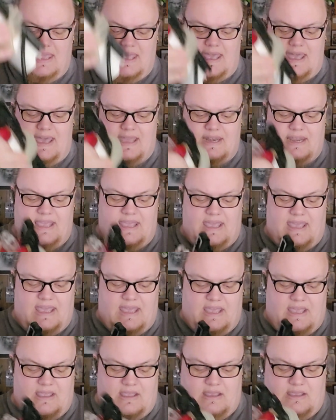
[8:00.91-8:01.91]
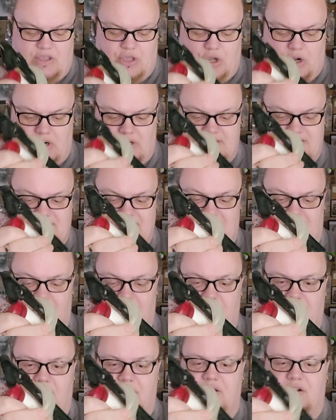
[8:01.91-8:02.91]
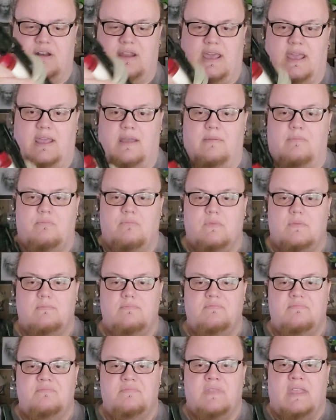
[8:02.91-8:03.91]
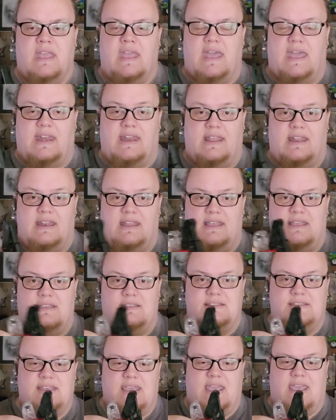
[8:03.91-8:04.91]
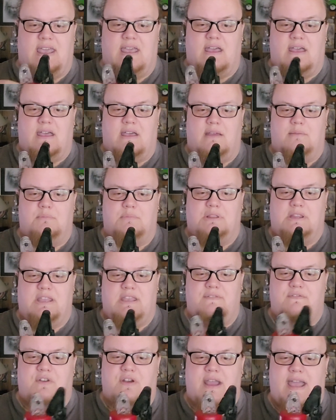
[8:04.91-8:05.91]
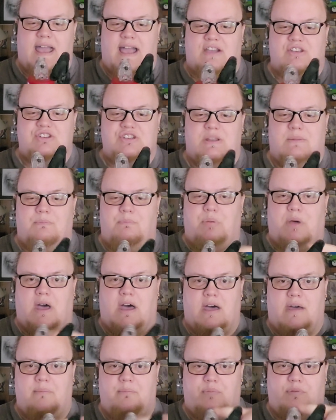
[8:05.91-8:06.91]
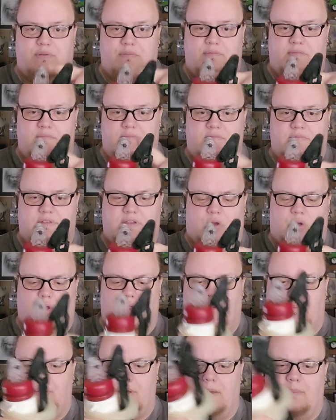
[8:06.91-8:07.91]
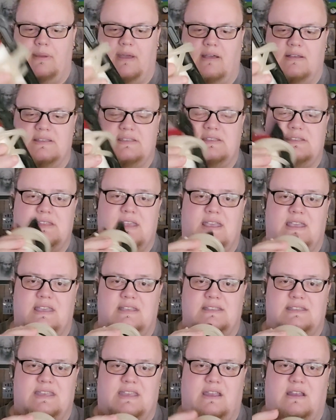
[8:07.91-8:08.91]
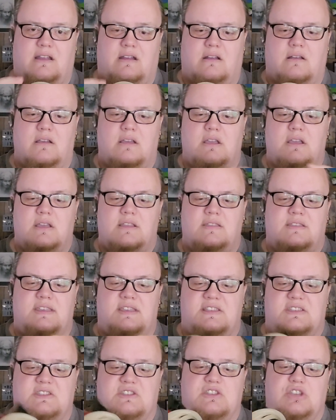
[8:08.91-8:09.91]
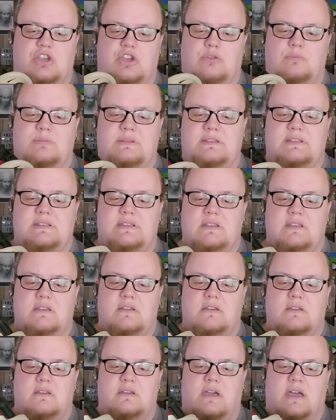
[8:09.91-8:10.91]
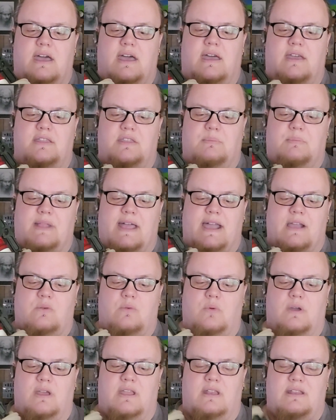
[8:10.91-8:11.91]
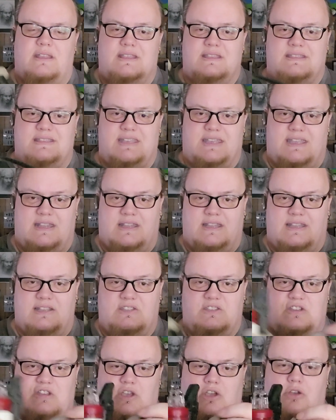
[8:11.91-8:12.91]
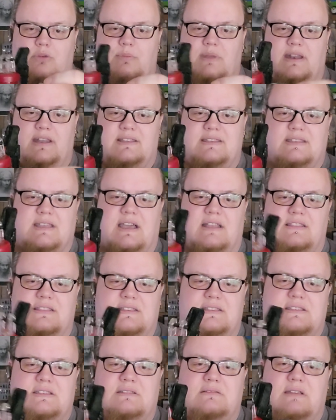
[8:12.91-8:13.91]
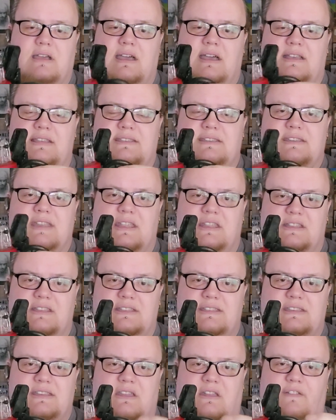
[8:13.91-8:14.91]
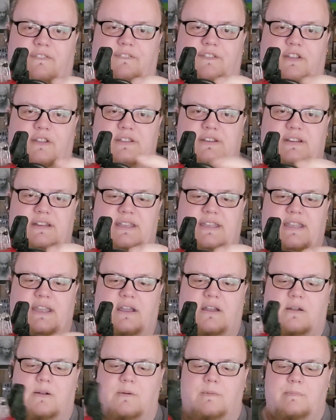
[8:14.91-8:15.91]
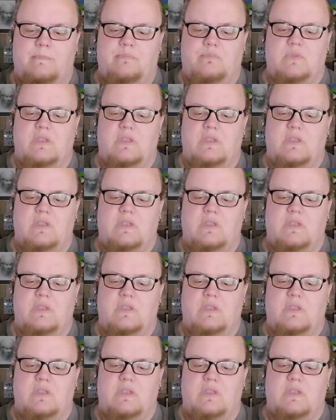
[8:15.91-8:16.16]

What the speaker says: at a yard sale the other day. And it is a lever action pump. The whole pump house thing is here. These tubes, the black one is the inlet tube, and it's got this stainless steel filter here.